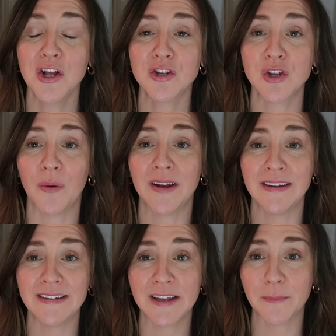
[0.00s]
So in
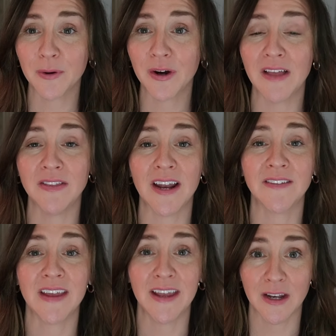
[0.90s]
December and then at
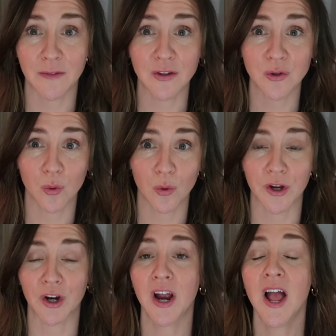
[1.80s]
the end of the school
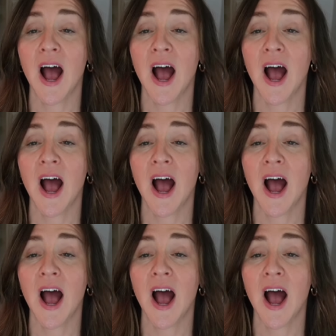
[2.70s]
year,